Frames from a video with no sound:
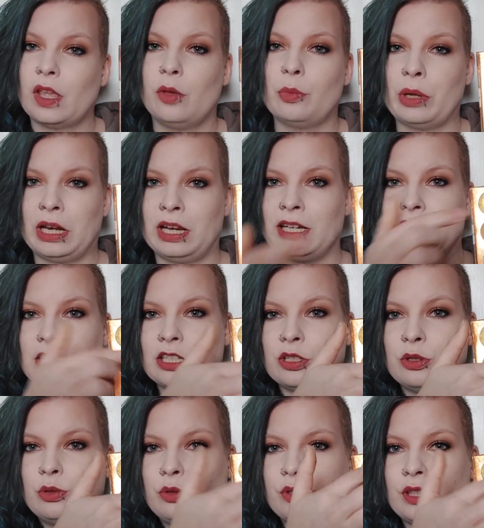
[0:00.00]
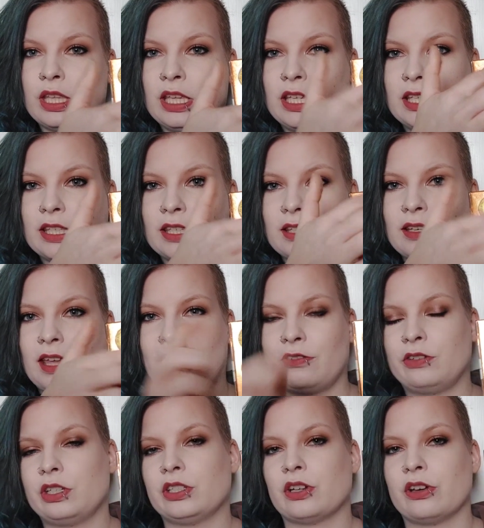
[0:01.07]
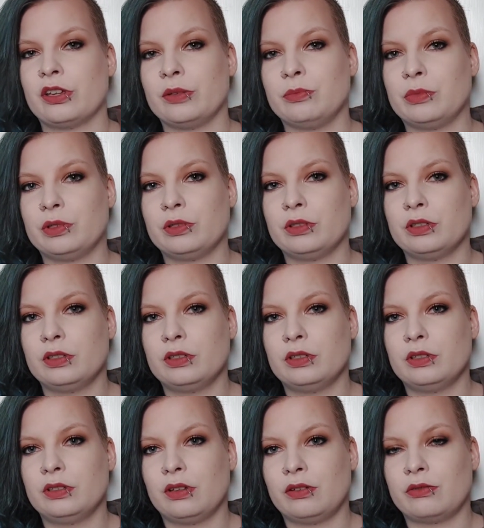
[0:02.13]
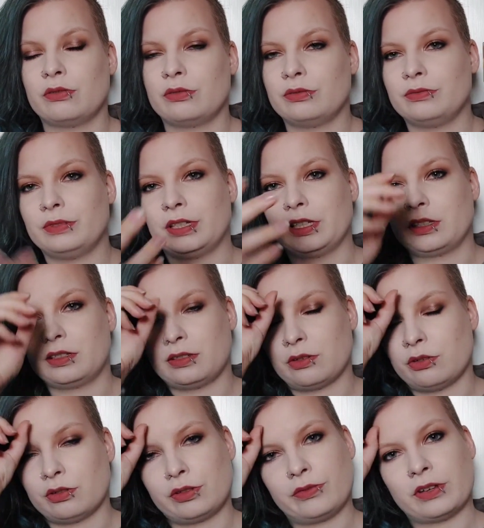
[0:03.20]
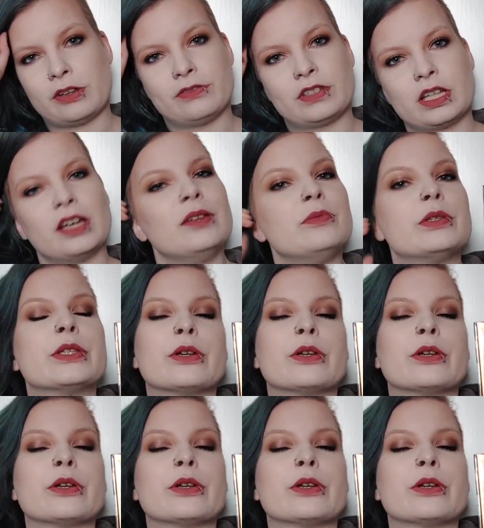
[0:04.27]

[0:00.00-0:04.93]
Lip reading: But I did use these every time, or like all the 5 times.